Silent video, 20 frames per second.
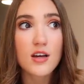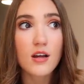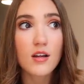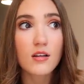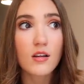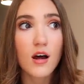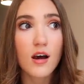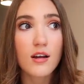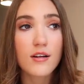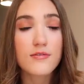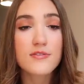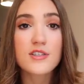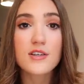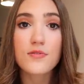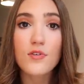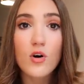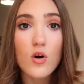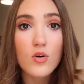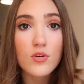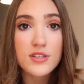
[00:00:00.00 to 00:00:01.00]
a lot of
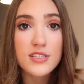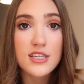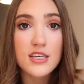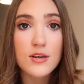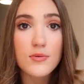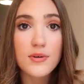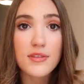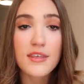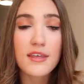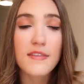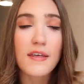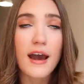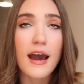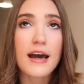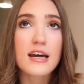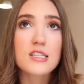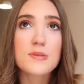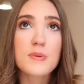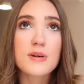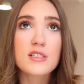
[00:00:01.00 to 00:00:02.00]
difficulty within that
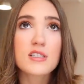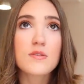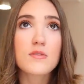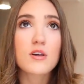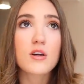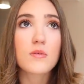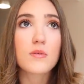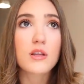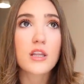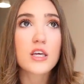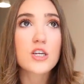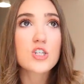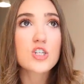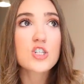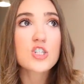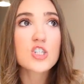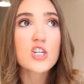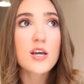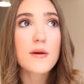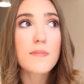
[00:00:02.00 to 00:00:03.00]
aspect of their
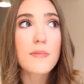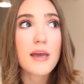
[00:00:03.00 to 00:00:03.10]
relationship.